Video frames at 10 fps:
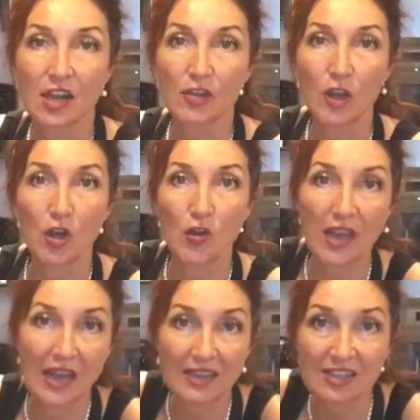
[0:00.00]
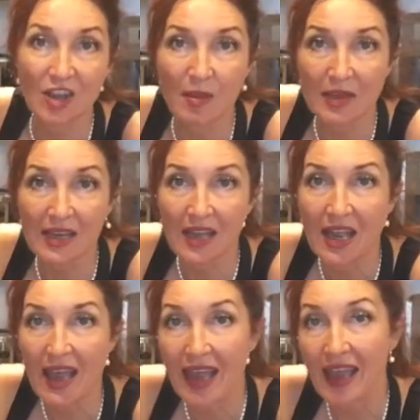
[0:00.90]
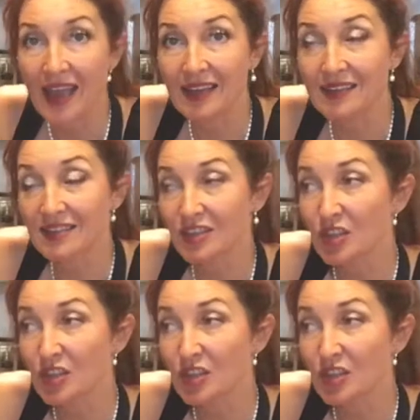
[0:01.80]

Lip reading: the hurricane is coming and